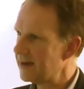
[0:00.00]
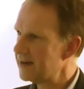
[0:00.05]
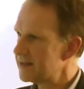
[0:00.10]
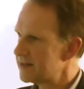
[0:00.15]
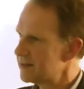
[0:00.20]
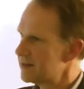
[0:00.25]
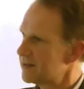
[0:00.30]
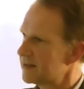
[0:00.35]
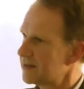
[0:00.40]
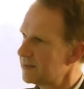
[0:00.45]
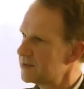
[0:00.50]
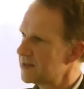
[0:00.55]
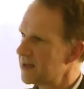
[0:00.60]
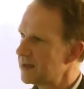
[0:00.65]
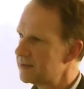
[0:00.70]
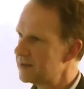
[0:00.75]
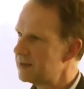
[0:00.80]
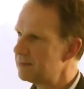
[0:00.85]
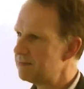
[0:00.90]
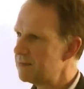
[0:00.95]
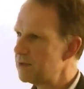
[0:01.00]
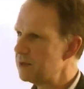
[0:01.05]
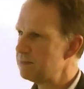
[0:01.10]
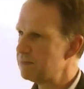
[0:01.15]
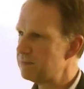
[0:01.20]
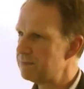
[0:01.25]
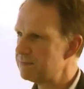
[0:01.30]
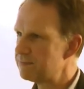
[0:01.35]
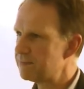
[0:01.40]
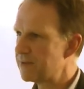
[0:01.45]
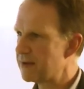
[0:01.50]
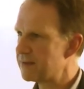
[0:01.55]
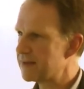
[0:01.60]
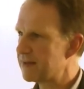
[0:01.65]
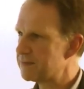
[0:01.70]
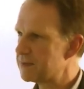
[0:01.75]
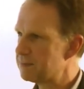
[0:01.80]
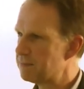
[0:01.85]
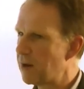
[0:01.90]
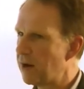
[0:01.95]
And sometimes you perhaps
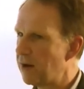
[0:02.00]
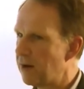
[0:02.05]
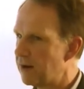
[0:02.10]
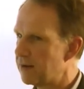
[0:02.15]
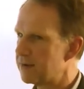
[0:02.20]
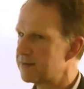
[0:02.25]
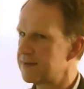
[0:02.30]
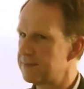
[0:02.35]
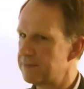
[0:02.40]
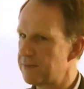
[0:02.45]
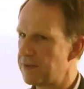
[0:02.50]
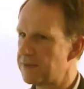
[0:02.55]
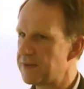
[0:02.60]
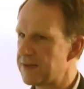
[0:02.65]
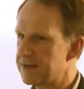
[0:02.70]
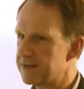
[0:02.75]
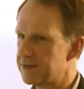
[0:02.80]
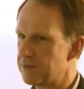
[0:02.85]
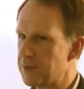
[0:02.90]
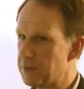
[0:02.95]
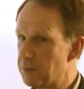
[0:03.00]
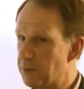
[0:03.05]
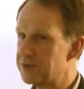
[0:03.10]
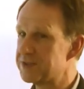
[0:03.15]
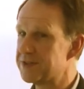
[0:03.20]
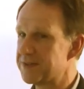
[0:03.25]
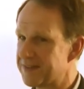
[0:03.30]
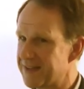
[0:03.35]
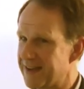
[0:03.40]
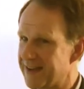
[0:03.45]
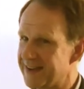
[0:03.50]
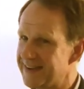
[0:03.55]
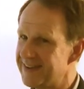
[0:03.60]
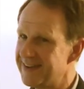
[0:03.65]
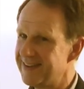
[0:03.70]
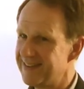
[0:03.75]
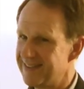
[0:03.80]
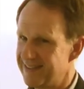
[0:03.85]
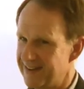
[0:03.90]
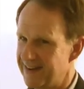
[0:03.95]
have to park some of the things that we want to say
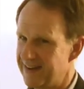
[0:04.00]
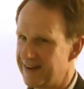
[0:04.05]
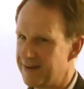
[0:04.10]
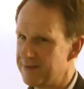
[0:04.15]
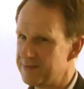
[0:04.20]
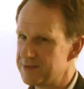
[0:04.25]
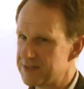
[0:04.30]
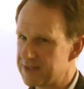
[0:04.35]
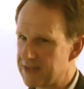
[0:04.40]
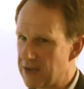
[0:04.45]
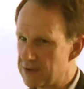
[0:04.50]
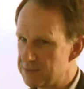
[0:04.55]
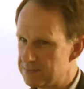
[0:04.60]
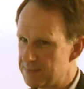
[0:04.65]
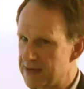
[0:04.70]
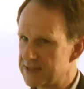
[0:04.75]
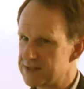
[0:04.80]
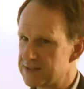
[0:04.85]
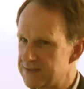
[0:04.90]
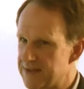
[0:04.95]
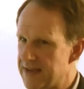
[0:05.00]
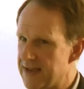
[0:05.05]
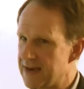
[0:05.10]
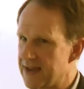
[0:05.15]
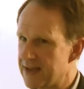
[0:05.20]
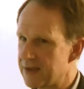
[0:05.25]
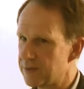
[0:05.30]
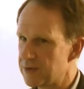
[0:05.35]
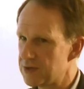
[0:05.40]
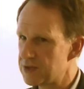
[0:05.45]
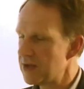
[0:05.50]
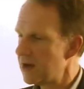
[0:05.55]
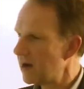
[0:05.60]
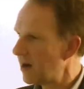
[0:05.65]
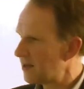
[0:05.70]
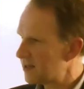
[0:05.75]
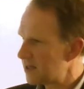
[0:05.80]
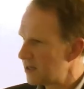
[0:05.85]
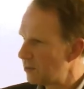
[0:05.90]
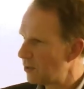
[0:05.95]
to go back to their language.
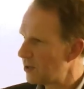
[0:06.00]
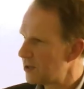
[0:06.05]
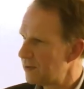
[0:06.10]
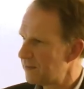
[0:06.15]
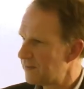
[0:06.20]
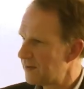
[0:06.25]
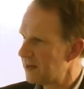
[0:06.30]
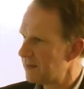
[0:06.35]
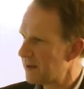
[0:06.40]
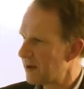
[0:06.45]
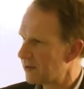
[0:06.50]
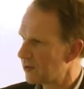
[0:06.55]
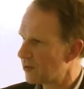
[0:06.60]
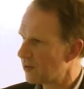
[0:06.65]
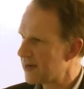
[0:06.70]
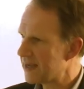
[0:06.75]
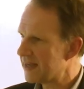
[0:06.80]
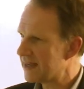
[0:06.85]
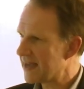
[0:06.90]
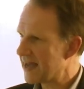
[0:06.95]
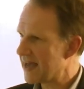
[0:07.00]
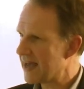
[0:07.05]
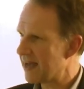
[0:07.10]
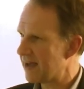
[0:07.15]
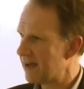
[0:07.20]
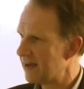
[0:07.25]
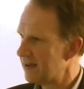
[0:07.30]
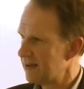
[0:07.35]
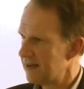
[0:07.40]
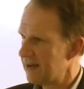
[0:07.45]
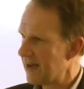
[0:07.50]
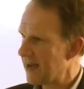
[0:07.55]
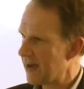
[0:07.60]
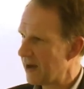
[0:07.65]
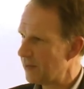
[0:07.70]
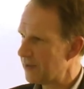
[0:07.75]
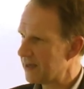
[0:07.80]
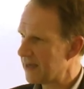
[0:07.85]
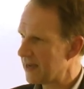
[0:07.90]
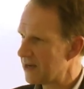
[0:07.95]
I don't know what you feel about the green care,
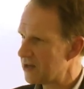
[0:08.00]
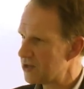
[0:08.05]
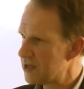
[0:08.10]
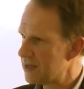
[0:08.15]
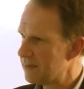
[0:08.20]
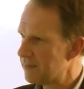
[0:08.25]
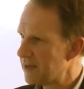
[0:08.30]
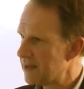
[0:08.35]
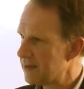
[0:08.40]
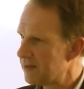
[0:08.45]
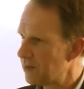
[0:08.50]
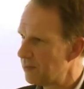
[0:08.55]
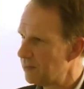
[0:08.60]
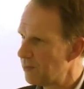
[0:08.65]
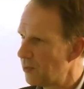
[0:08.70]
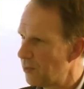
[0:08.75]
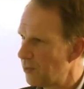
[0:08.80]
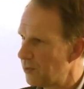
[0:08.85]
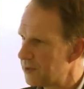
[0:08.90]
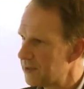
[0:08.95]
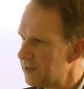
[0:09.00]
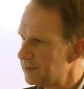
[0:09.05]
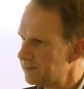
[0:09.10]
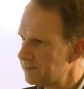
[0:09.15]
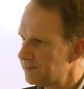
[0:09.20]
how we get GPs on board.